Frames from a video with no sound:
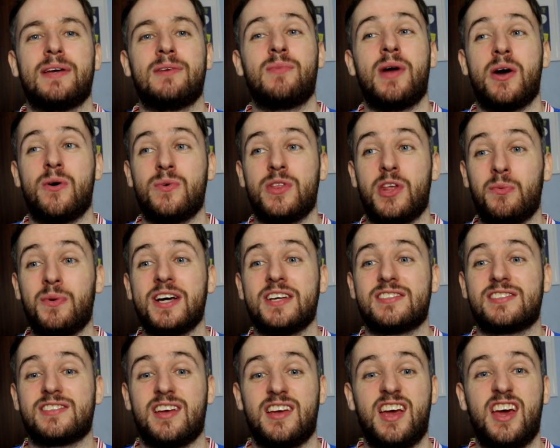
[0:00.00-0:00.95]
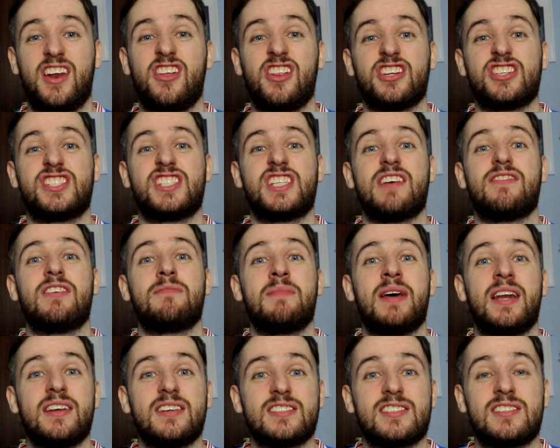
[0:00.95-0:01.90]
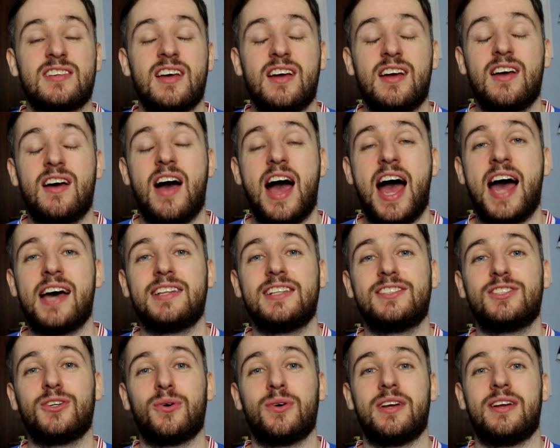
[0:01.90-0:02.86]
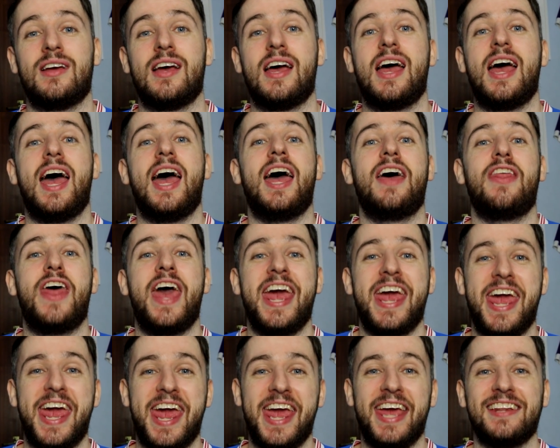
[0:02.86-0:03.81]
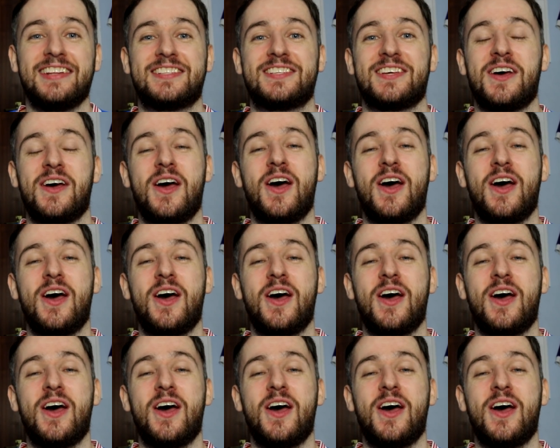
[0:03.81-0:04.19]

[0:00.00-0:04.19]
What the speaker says: Well, there was another 7 minutes added on at the end